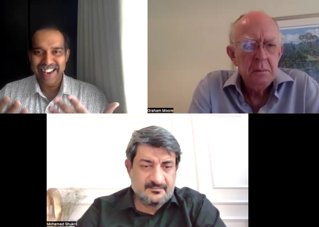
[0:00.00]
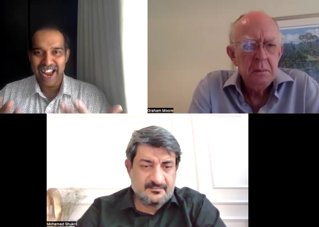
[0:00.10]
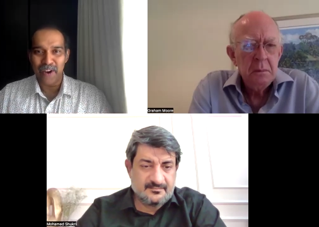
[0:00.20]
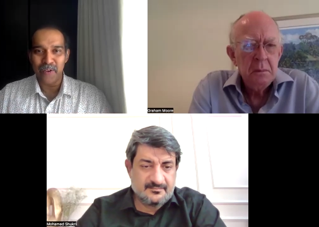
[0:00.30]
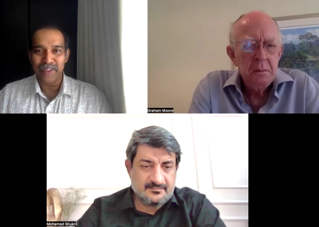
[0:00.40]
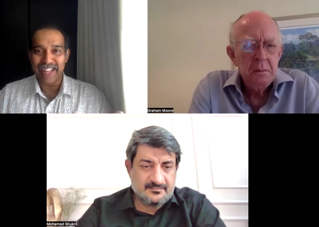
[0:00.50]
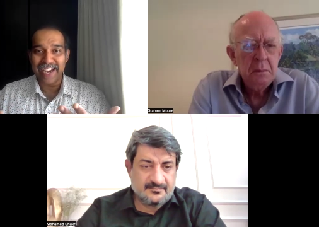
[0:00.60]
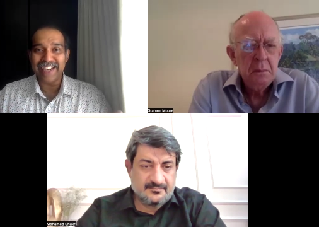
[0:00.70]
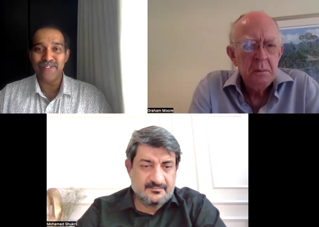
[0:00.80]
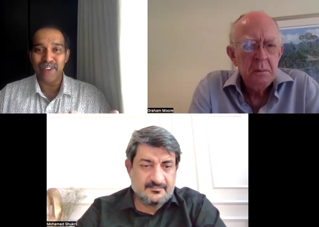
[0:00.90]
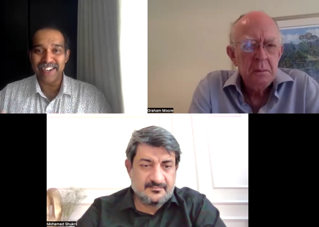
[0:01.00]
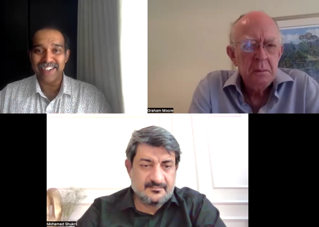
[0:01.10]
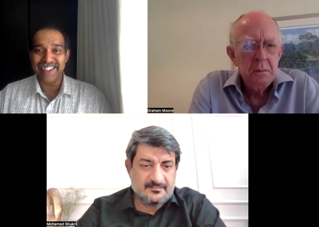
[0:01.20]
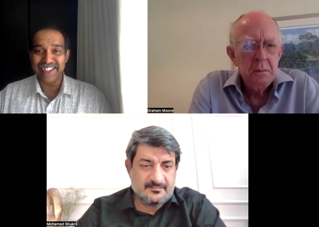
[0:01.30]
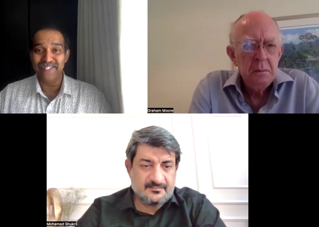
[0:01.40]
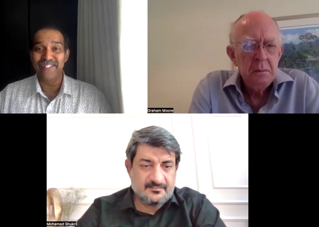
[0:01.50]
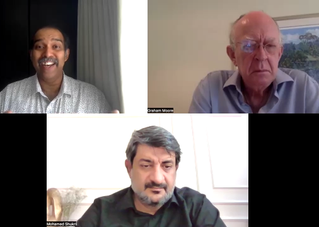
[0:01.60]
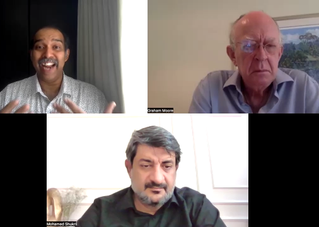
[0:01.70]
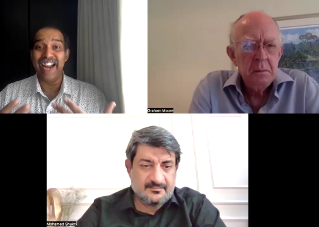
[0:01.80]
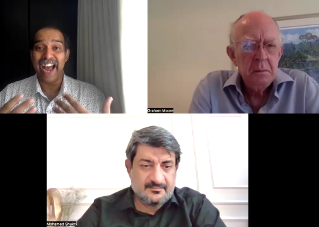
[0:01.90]
Speaker 1: Now, that is what
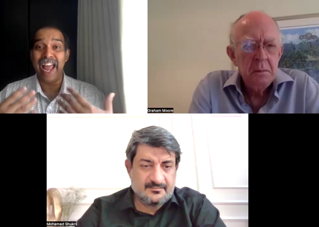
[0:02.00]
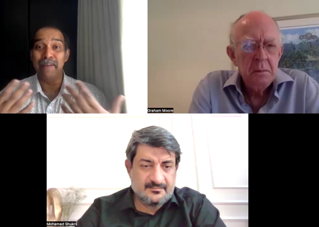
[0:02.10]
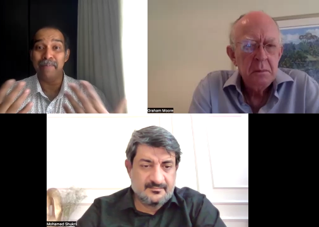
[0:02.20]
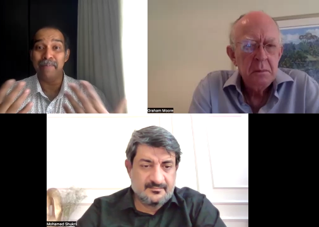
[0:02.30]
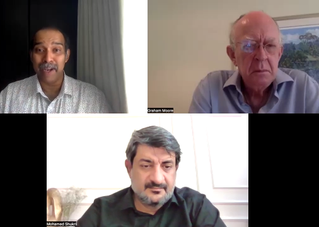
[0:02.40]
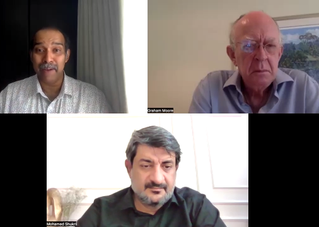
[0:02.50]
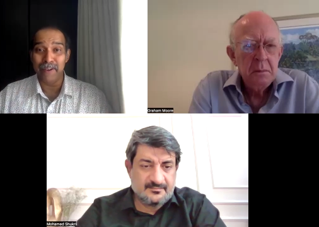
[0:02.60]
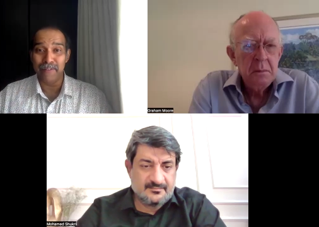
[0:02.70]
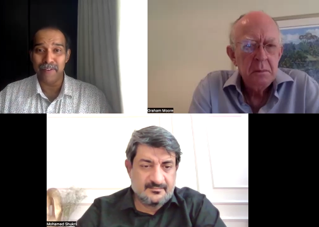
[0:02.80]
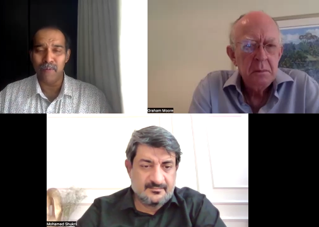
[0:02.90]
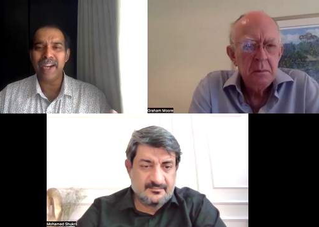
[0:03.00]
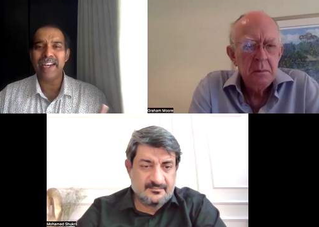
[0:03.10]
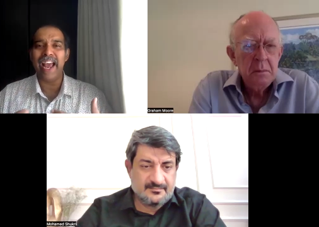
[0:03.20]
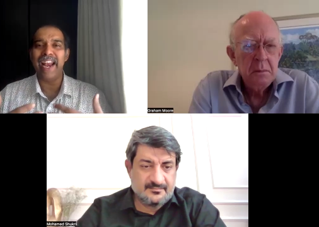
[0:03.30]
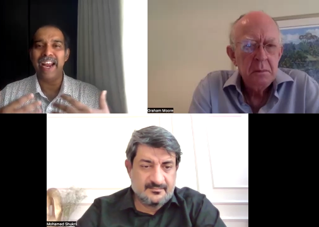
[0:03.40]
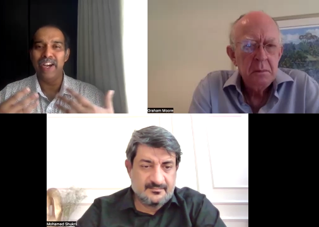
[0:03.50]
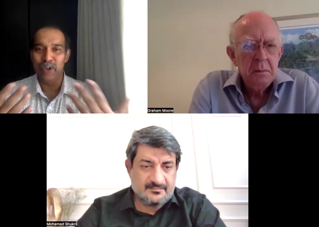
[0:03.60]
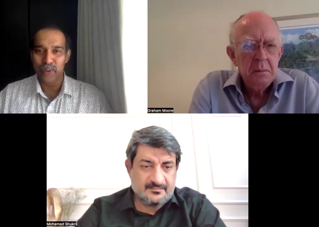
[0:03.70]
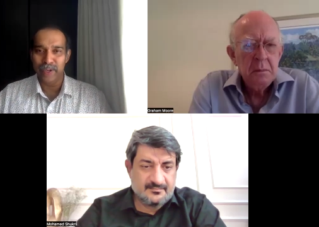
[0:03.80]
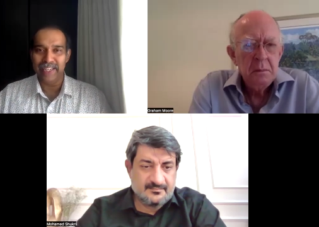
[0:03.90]
where I am coming from. What can I
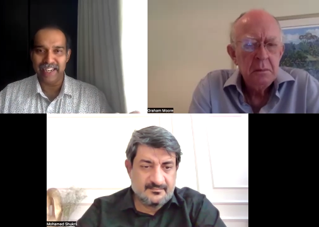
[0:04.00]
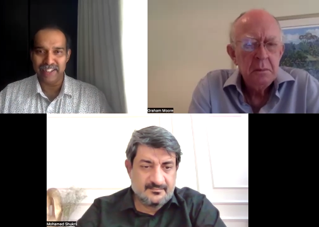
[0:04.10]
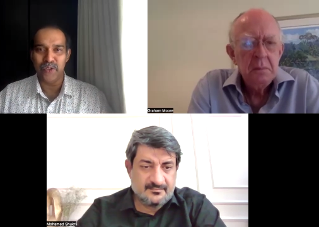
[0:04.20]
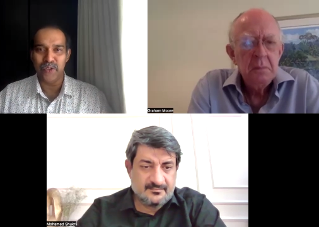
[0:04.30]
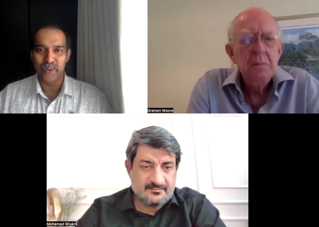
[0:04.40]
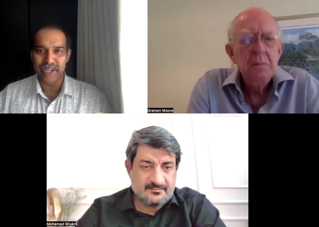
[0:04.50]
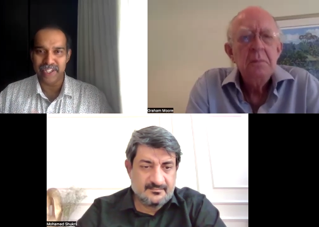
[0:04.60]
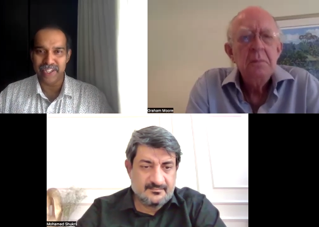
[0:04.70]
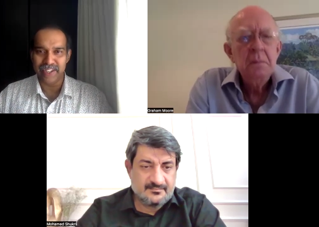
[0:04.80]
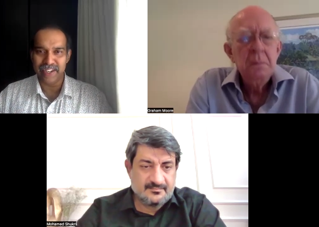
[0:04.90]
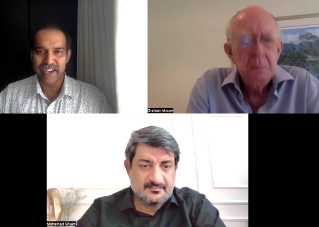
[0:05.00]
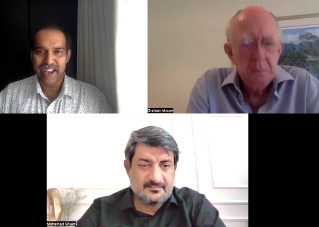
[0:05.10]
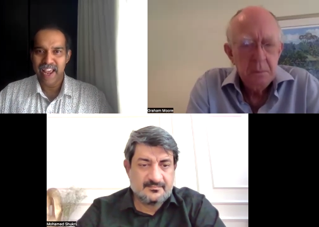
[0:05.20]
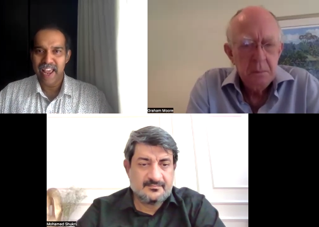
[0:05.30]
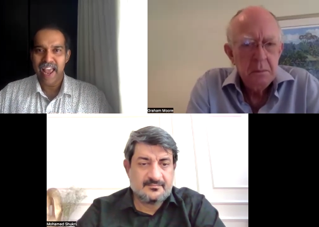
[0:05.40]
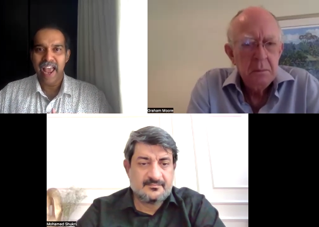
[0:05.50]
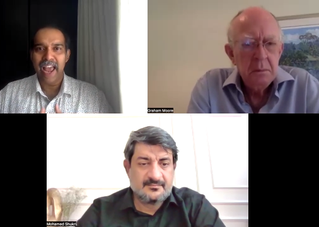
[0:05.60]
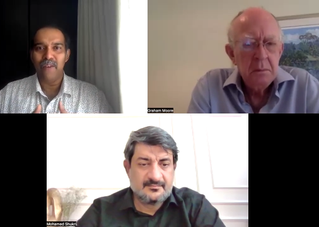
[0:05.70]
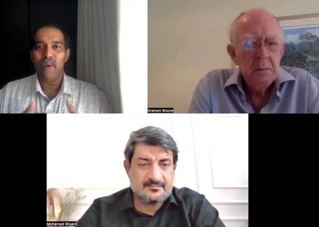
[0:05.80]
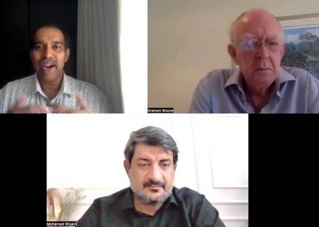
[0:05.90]
do in that situation?
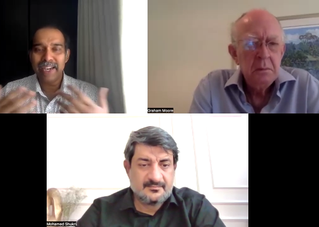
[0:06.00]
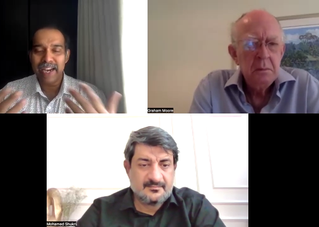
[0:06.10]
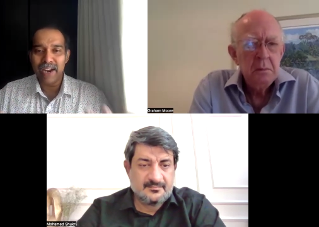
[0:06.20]
And what